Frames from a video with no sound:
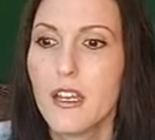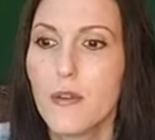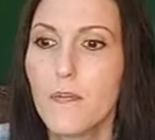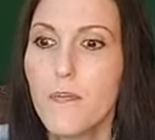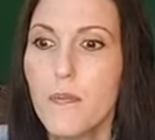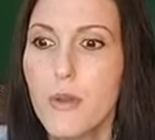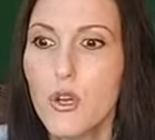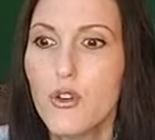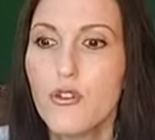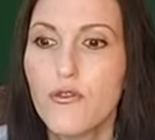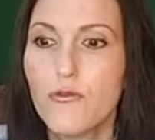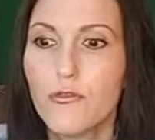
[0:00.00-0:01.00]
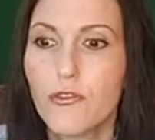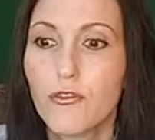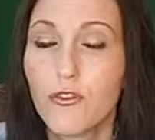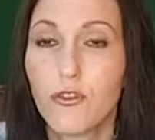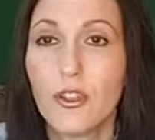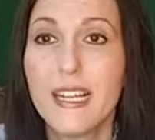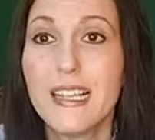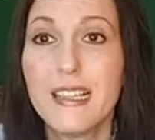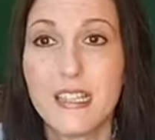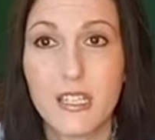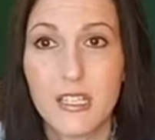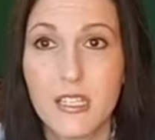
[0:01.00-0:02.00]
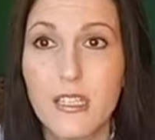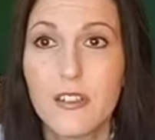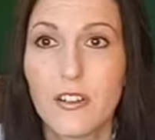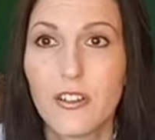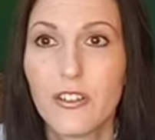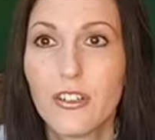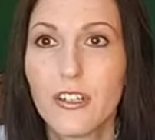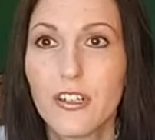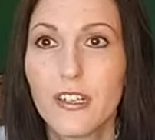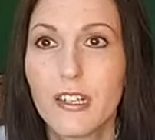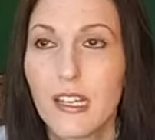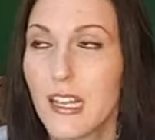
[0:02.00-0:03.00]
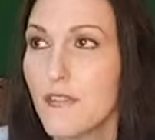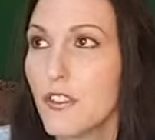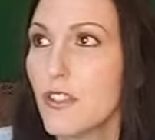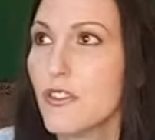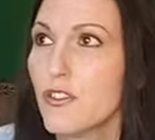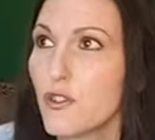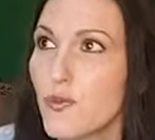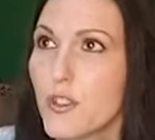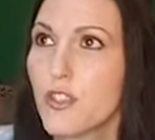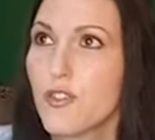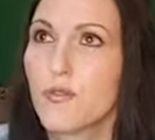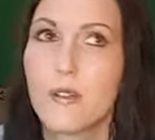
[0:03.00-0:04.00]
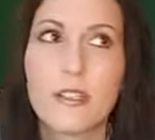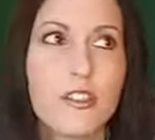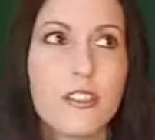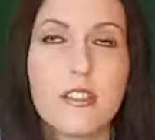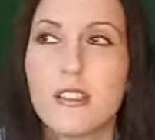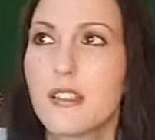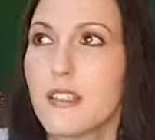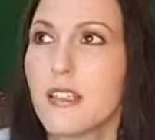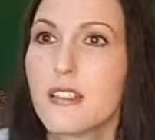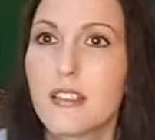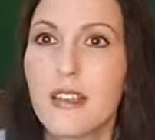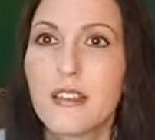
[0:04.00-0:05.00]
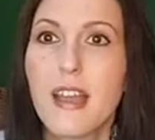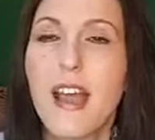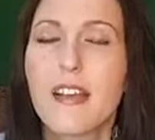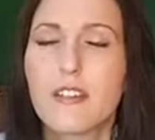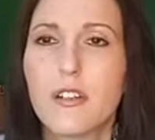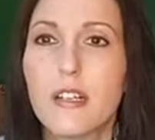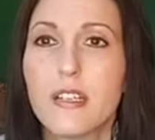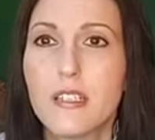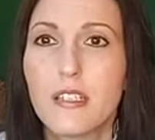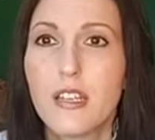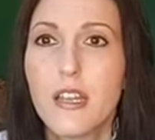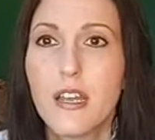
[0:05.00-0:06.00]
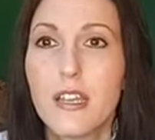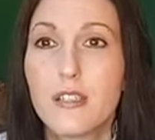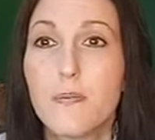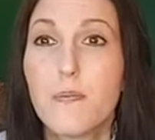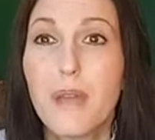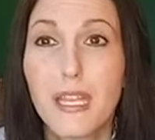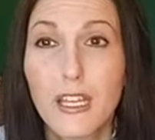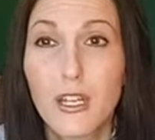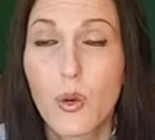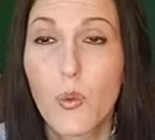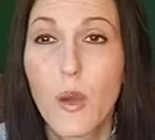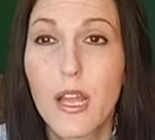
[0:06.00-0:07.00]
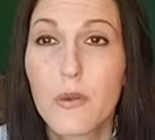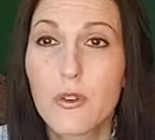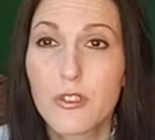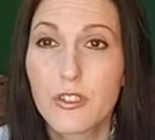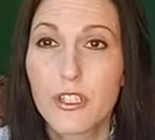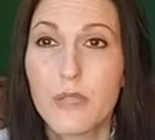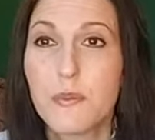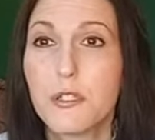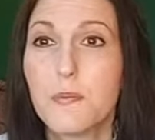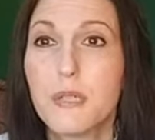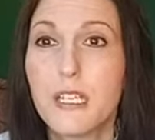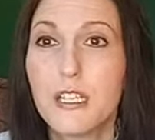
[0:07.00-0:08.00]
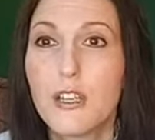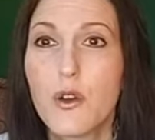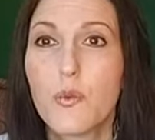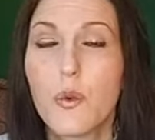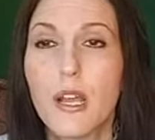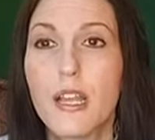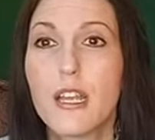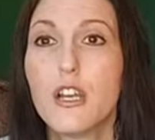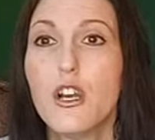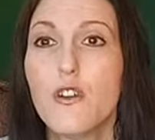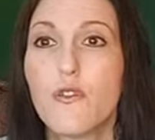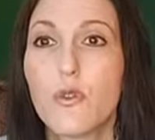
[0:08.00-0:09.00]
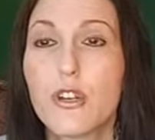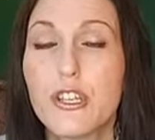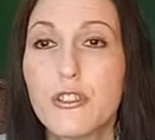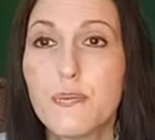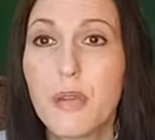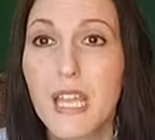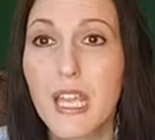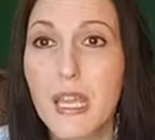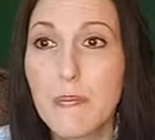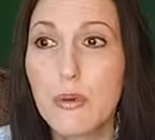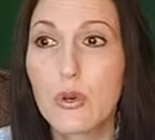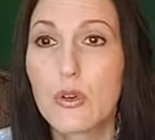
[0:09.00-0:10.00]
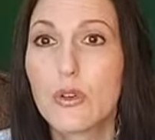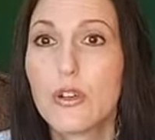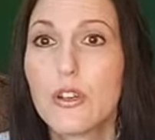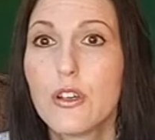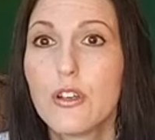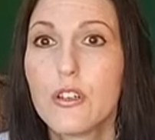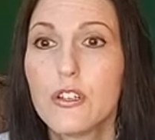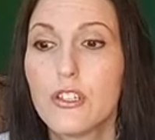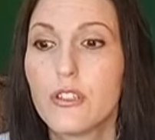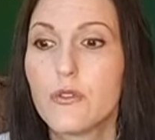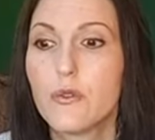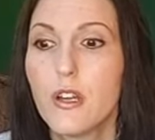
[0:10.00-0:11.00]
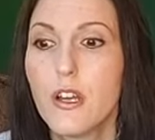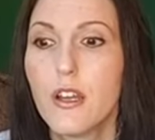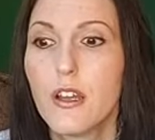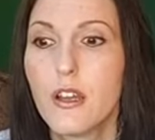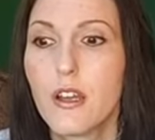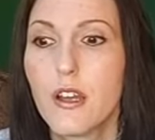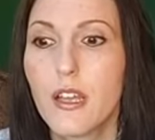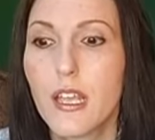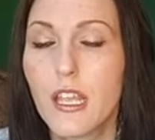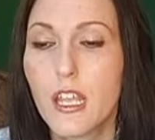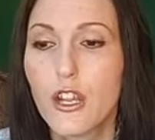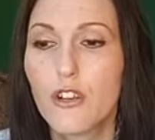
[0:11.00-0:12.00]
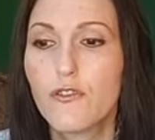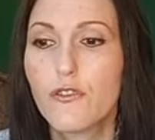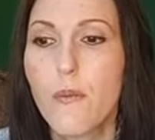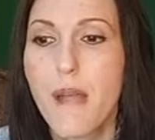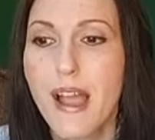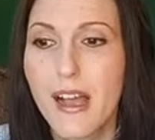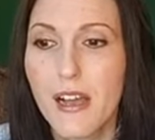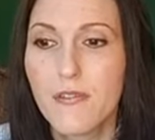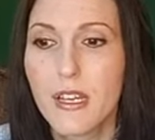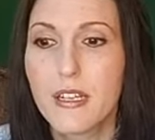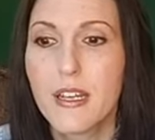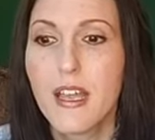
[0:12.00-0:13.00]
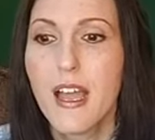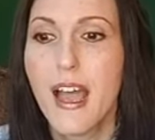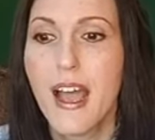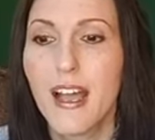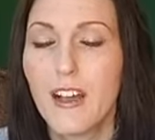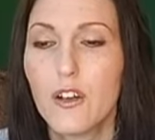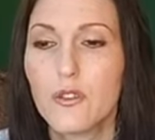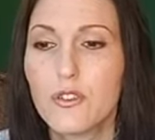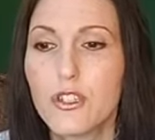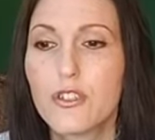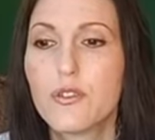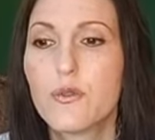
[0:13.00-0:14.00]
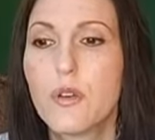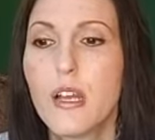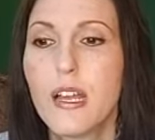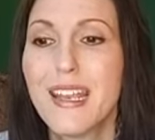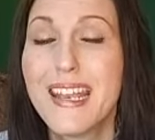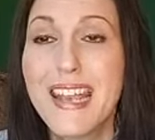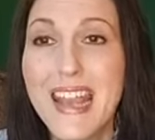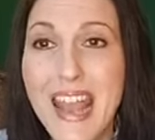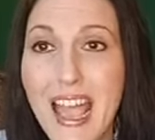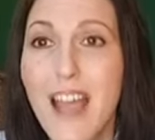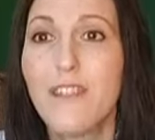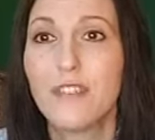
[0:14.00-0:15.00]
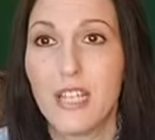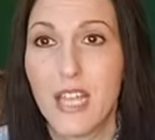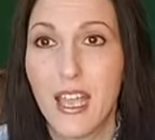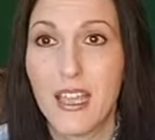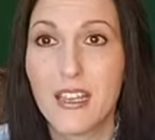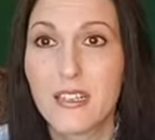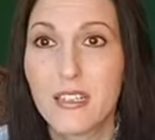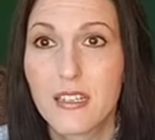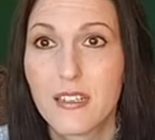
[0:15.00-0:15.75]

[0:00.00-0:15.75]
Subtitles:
move freely still, even though there's restrictions and things like that. God is making a way where there seems to be no way for His people to hear from heaven how to navigate